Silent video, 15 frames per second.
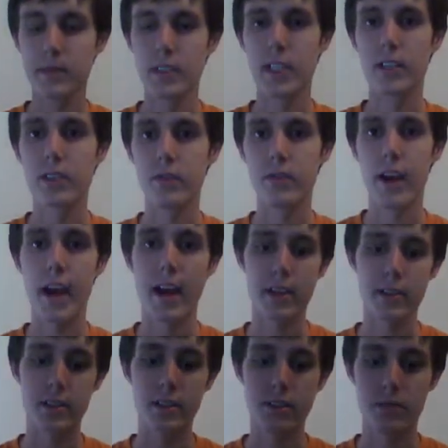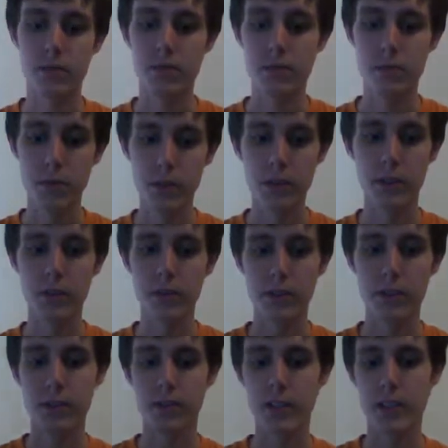It's fast. It's
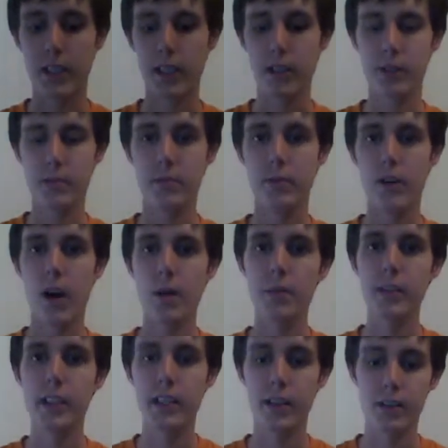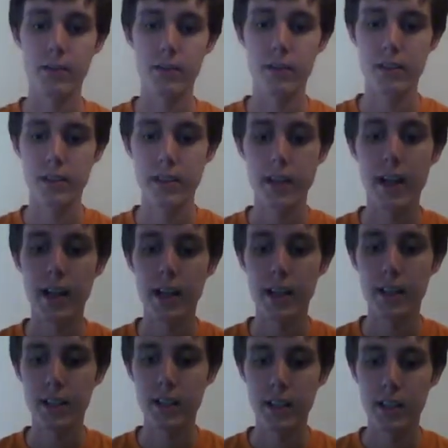really quick. You could probably get through this deck.
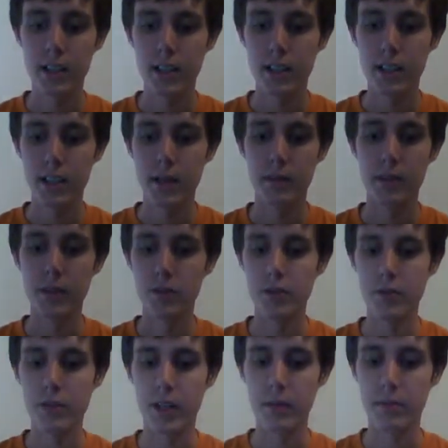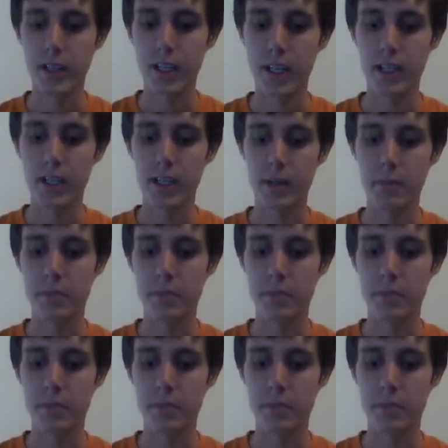I mean, usually when I play,